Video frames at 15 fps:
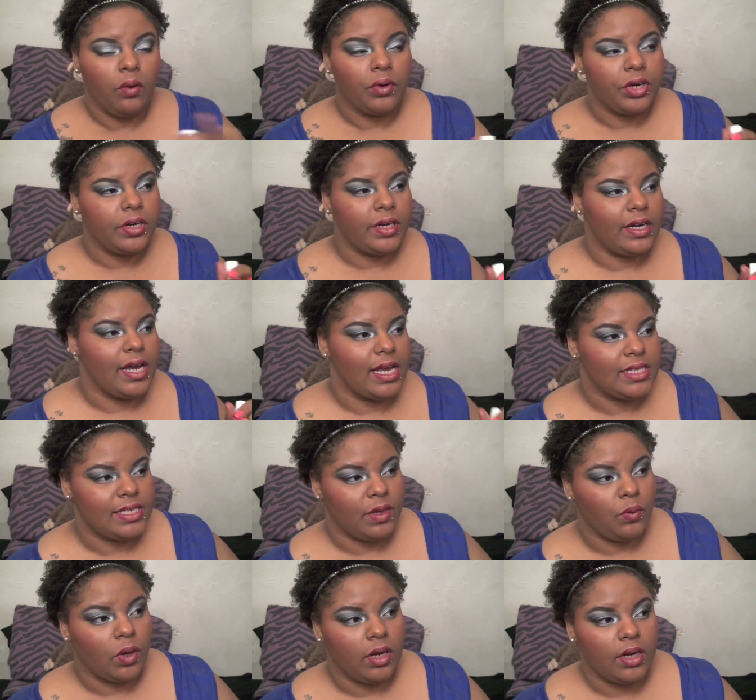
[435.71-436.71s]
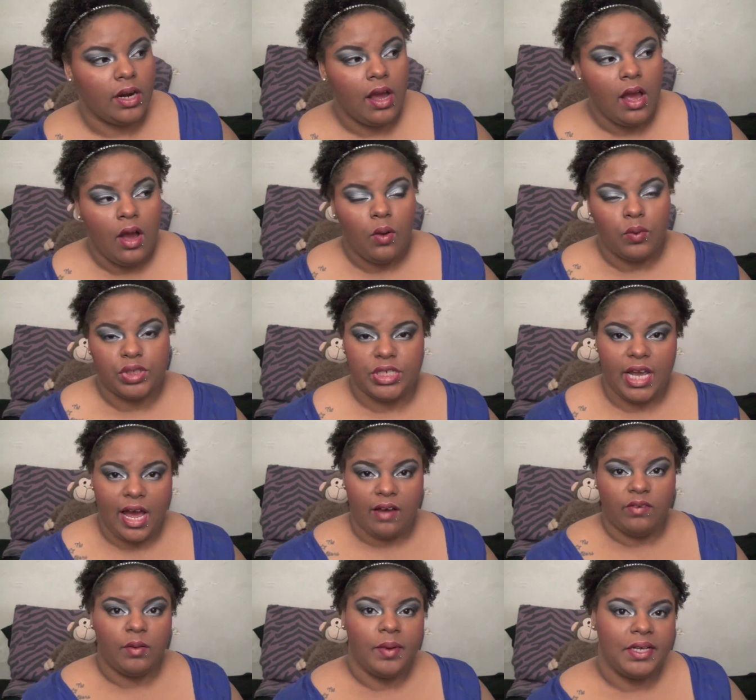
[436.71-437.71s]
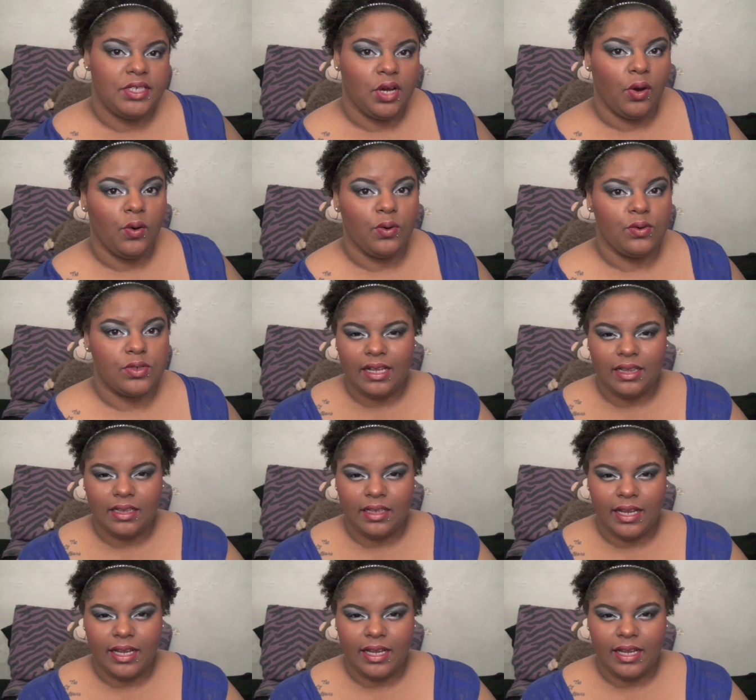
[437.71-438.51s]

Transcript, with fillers: ordered an Essie one, which I have on my toes.